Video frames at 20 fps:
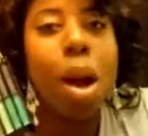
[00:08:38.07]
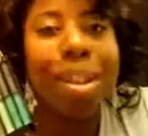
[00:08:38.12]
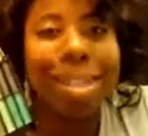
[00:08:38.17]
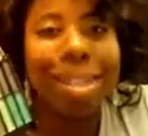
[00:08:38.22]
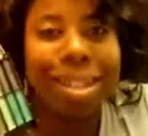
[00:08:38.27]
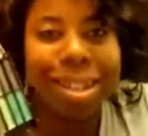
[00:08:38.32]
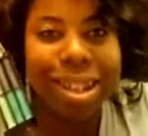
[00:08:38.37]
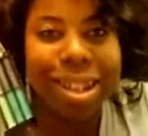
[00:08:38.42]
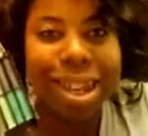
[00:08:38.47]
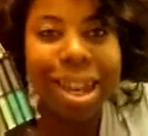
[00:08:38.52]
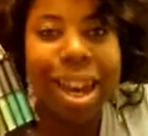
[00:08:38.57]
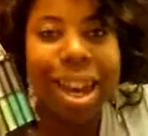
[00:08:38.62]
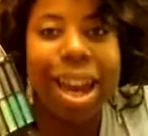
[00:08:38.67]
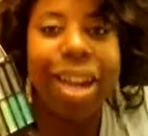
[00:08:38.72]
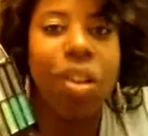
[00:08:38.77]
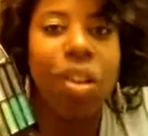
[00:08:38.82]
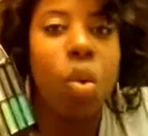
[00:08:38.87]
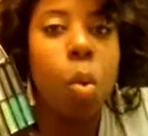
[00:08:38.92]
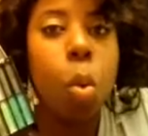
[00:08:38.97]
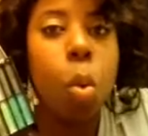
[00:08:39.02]

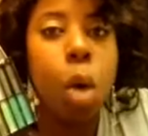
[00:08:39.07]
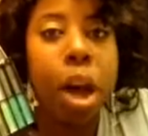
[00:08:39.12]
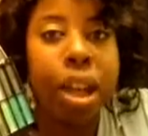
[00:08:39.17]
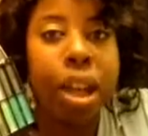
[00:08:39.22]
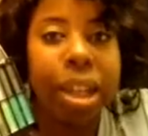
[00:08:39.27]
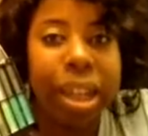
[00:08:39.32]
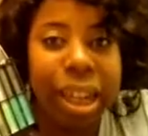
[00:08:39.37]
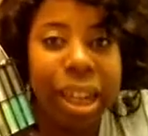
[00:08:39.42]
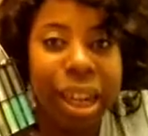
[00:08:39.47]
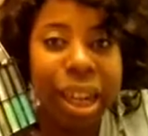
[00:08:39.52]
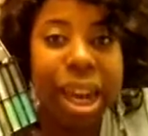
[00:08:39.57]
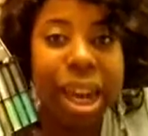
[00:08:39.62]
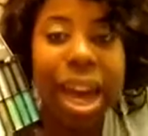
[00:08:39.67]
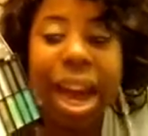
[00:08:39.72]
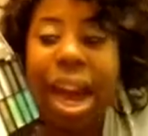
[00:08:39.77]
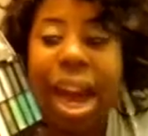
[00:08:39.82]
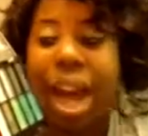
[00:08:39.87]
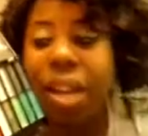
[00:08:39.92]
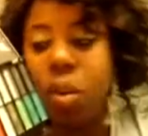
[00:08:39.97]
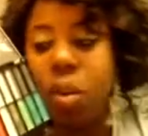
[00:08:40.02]
quantity and quality
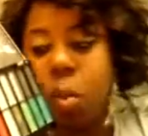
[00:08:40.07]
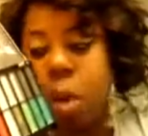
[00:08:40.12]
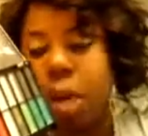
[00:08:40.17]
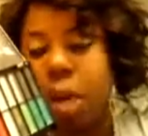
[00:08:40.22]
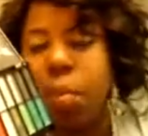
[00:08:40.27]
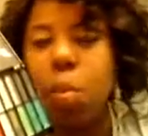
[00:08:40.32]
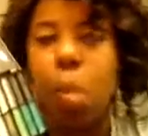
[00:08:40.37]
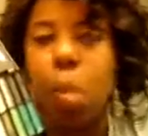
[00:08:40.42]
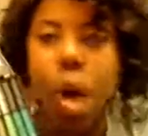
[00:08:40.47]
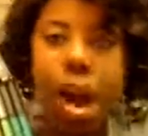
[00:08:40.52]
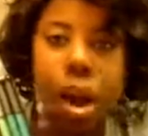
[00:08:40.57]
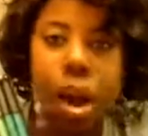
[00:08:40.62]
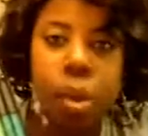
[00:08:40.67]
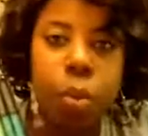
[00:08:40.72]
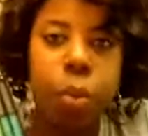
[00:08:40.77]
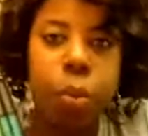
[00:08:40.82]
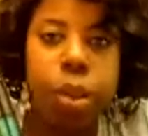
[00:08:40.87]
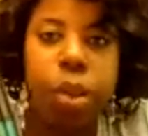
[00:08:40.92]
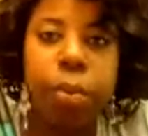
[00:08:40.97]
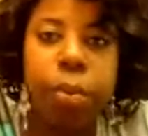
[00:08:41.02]
as Wet n
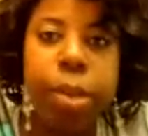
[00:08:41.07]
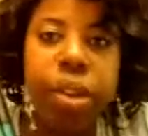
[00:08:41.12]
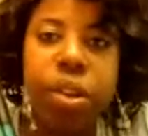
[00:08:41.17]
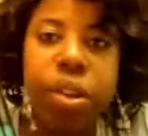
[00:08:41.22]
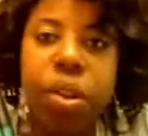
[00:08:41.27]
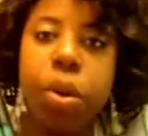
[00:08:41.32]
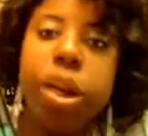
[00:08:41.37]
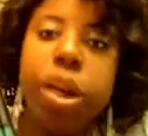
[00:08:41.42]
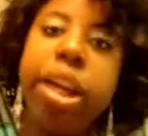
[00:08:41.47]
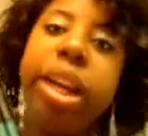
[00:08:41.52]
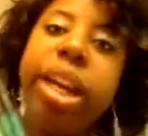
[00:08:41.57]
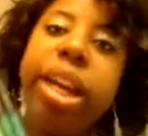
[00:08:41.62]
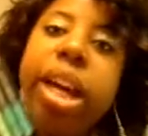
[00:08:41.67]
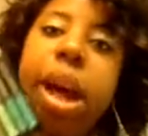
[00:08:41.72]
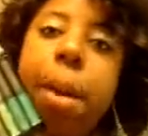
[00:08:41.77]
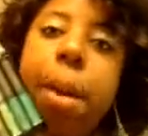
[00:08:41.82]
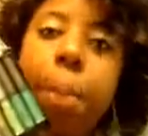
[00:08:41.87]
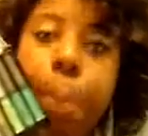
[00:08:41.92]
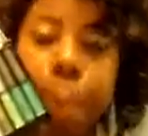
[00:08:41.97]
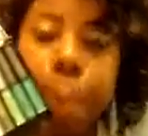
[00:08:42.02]
Wild, which means you're
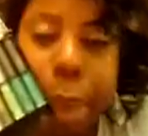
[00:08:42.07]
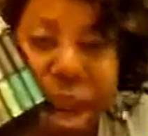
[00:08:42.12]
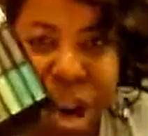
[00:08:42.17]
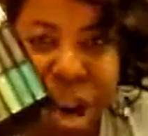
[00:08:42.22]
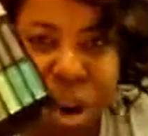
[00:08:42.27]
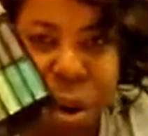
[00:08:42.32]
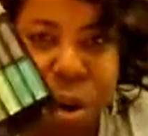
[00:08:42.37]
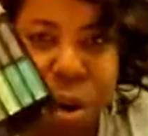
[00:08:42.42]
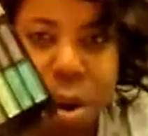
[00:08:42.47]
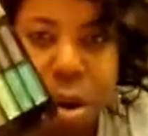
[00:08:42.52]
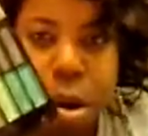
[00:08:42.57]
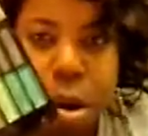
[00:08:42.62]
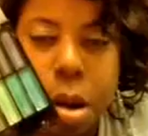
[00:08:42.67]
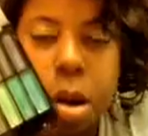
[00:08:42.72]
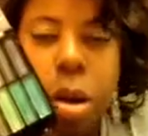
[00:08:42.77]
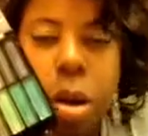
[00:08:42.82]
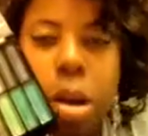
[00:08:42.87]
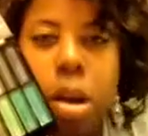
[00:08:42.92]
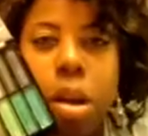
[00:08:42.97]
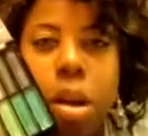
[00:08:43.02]
getting a
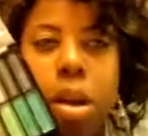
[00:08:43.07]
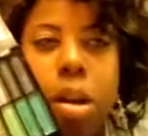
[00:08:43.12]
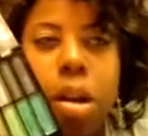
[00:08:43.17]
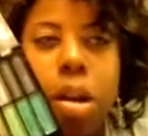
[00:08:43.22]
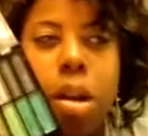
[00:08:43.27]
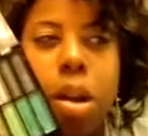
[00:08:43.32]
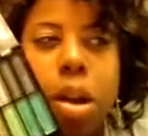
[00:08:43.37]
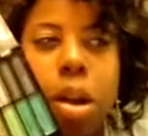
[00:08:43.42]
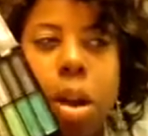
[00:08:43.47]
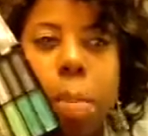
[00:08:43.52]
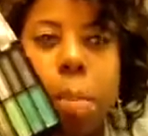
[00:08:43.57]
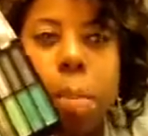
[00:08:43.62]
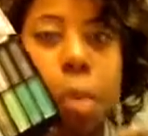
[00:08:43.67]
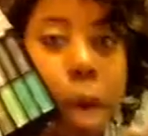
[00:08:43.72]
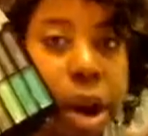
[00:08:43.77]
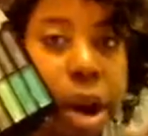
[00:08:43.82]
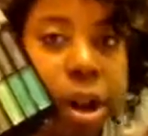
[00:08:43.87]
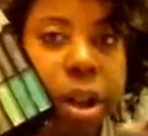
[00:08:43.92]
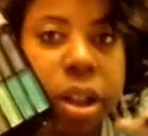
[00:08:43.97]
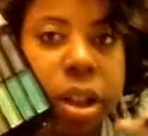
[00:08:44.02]
better
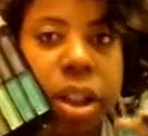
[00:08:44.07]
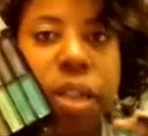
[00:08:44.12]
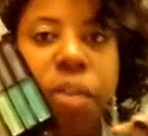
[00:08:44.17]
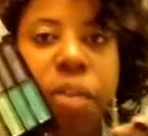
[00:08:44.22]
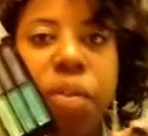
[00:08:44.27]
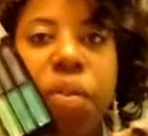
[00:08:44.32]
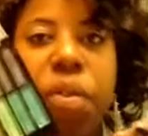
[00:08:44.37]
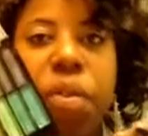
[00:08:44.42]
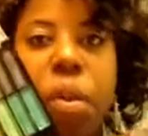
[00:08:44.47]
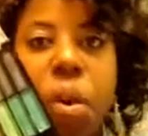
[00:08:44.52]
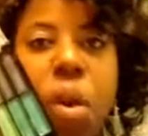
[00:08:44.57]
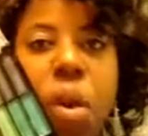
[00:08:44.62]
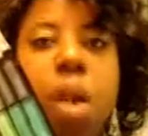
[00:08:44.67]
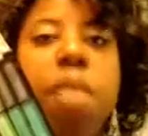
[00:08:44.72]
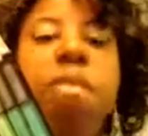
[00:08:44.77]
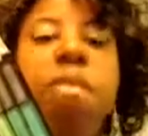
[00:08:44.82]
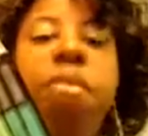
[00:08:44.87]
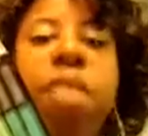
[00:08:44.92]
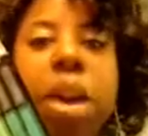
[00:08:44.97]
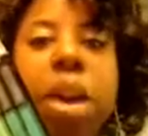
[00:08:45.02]
product
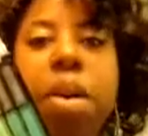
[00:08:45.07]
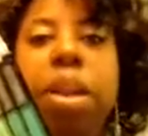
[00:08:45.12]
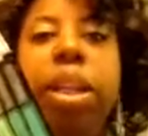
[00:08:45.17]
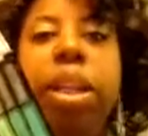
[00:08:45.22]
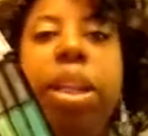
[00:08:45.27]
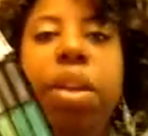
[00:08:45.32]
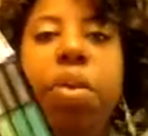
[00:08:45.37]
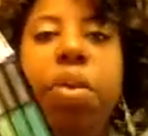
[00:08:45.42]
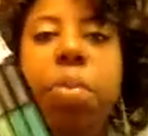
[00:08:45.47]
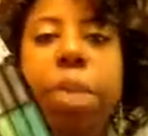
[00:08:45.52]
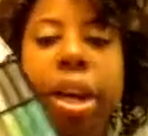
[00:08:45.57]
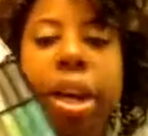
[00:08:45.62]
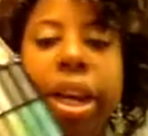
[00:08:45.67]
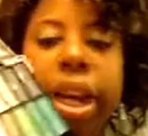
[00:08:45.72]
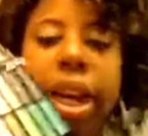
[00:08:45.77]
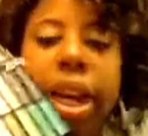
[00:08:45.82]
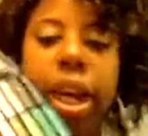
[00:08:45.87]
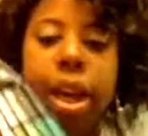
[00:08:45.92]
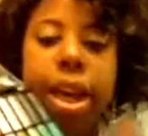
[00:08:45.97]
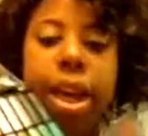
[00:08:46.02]
for very little
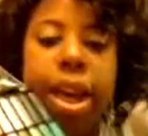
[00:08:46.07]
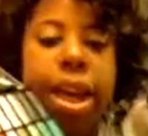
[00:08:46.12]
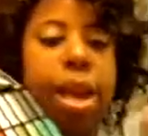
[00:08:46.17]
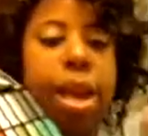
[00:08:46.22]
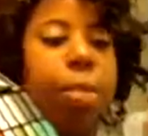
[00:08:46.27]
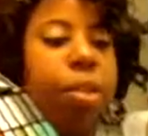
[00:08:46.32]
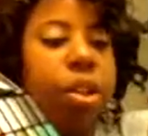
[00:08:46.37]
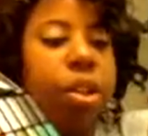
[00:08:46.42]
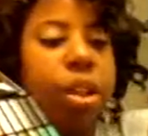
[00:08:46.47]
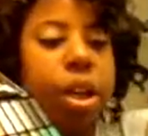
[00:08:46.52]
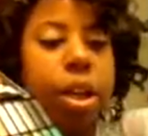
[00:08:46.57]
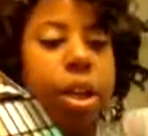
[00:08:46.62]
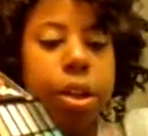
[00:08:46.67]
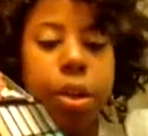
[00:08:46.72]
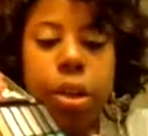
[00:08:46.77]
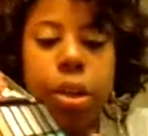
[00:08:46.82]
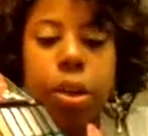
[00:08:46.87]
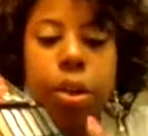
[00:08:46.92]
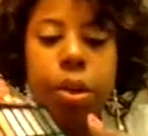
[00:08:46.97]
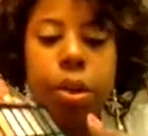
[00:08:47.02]
money. And I'm just
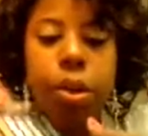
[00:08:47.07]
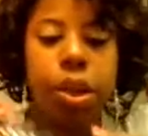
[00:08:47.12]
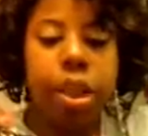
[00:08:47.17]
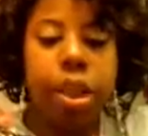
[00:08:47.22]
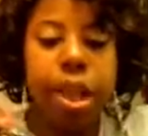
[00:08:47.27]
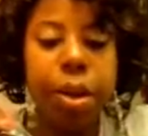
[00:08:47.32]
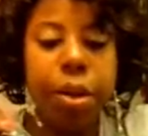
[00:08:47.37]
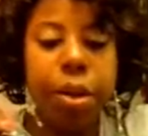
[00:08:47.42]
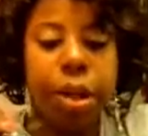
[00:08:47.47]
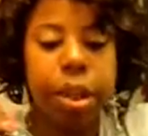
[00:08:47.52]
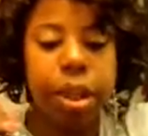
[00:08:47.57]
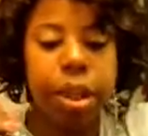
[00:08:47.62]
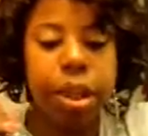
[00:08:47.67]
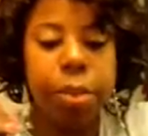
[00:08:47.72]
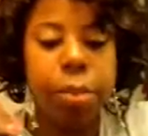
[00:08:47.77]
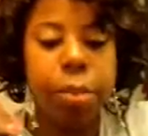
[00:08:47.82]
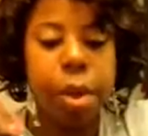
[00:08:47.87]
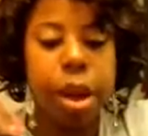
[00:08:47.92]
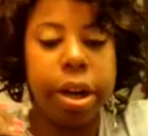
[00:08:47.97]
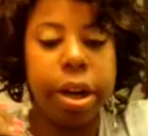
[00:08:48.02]
going to show you just how
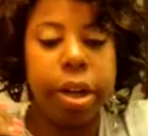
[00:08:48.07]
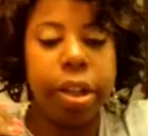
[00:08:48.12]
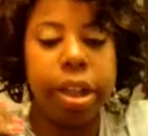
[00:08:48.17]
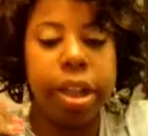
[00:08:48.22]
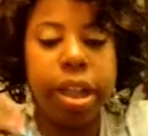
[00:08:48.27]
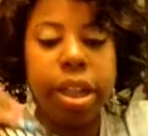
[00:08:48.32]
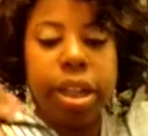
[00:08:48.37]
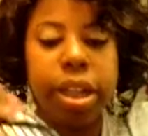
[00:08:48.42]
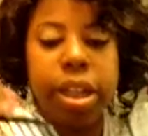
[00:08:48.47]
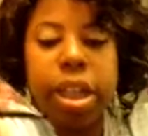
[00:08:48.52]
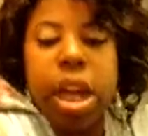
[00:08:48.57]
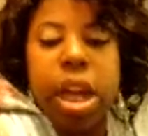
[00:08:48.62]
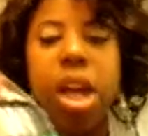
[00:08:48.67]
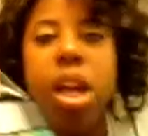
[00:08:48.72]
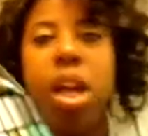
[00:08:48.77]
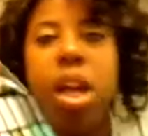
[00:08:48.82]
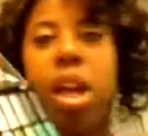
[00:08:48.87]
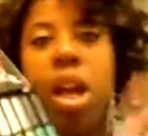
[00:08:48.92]
good this product is.